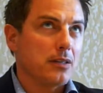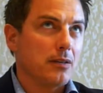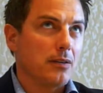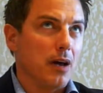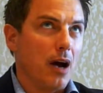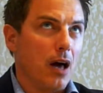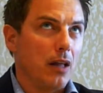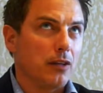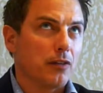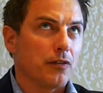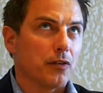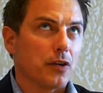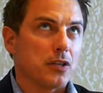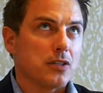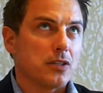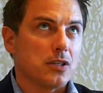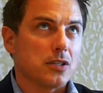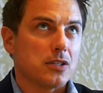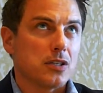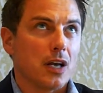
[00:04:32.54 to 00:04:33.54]
Oliver is
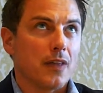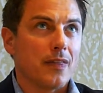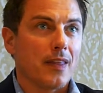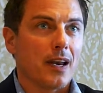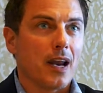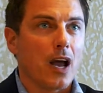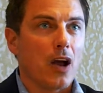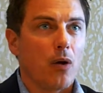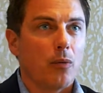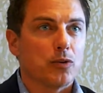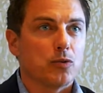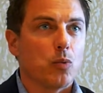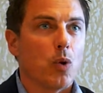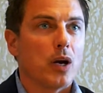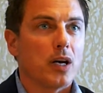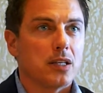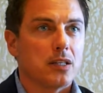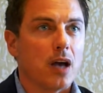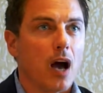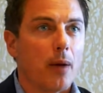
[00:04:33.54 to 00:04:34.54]
the son that I always
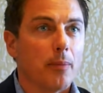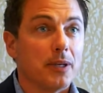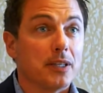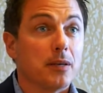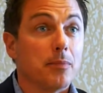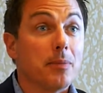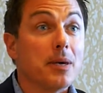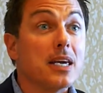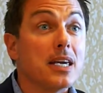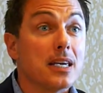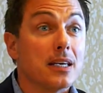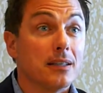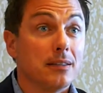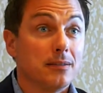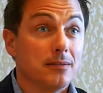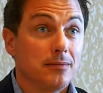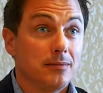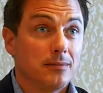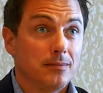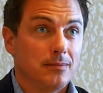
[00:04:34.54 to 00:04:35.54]
wanted Tommy to be.
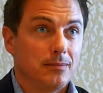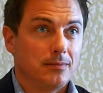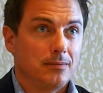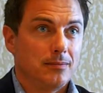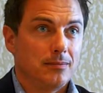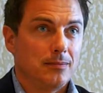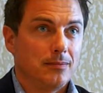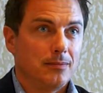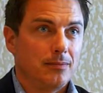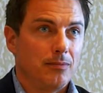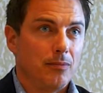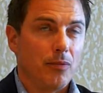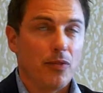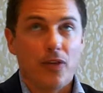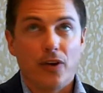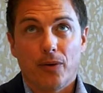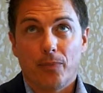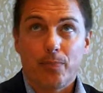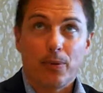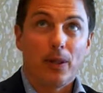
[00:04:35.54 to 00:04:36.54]

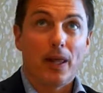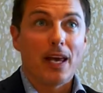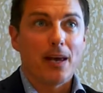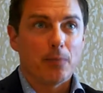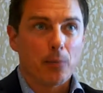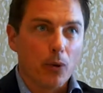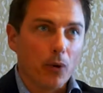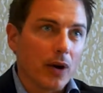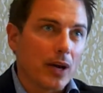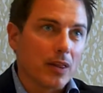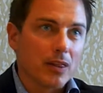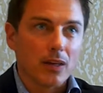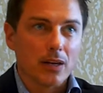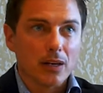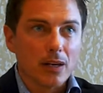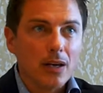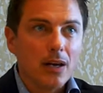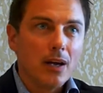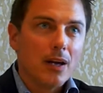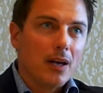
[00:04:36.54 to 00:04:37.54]
The playboy,
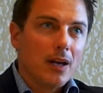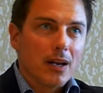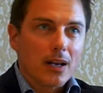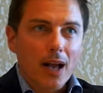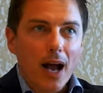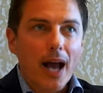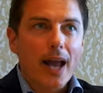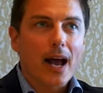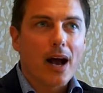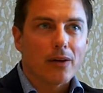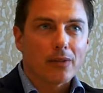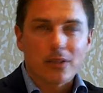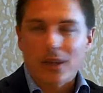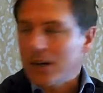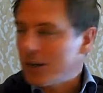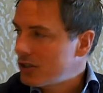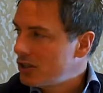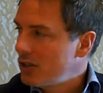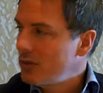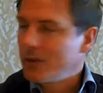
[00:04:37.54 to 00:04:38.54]
the guy out
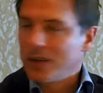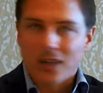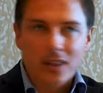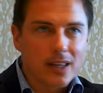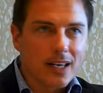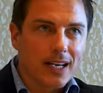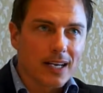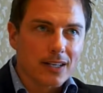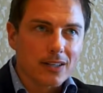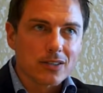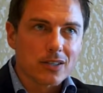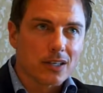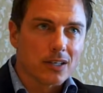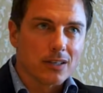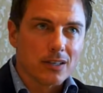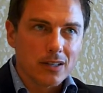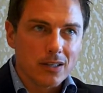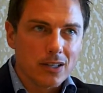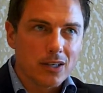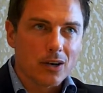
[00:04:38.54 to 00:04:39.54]
there doing things
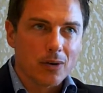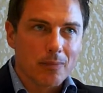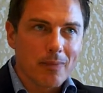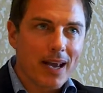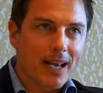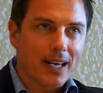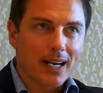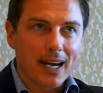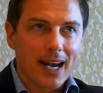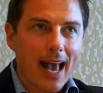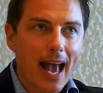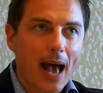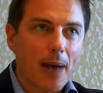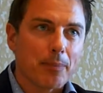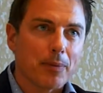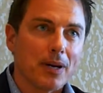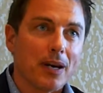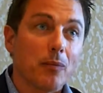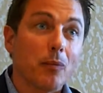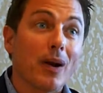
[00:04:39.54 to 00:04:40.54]
and, making it
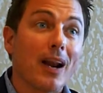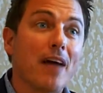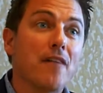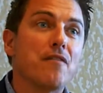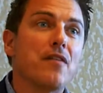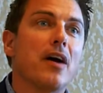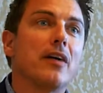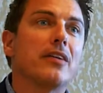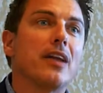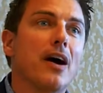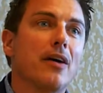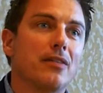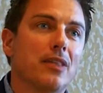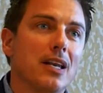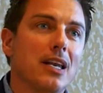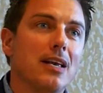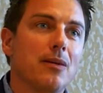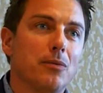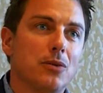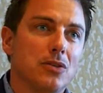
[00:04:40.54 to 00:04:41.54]
happen. And when I found out that
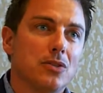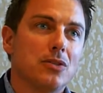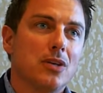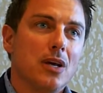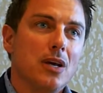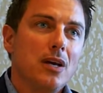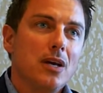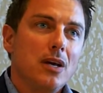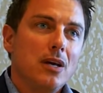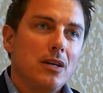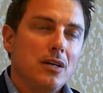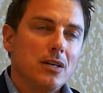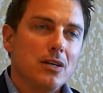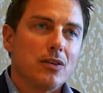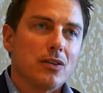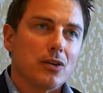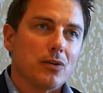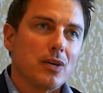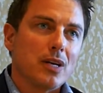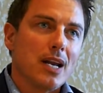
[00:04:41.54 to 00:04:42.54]
he was, the
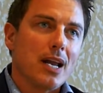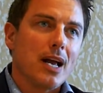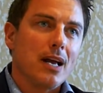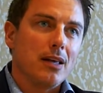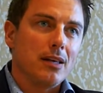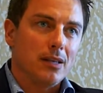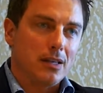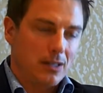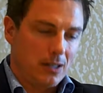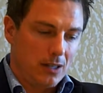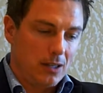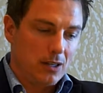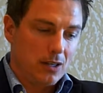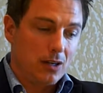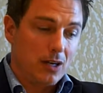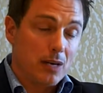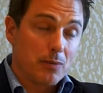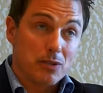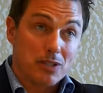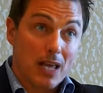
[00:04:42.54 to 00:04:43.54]
green,
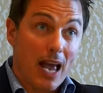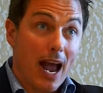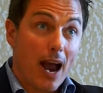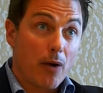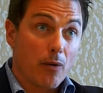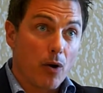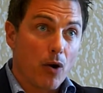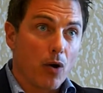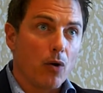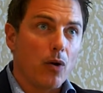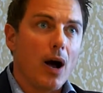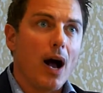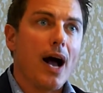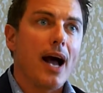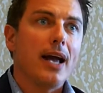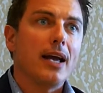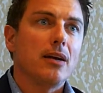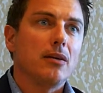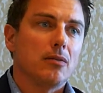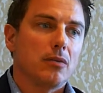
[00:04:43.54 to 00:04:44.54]
he was Arrow,
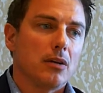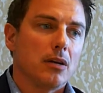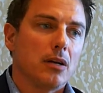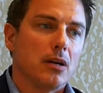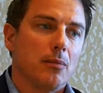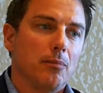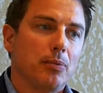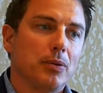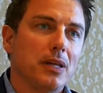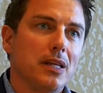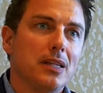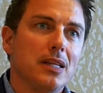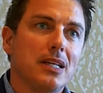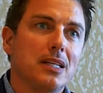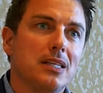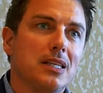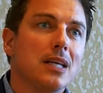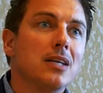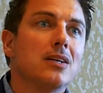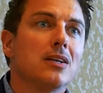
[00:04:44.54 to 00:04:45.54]
I completely
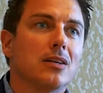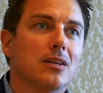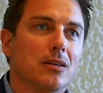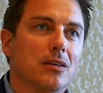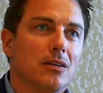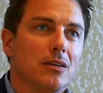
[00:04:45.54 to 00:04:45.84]
didn't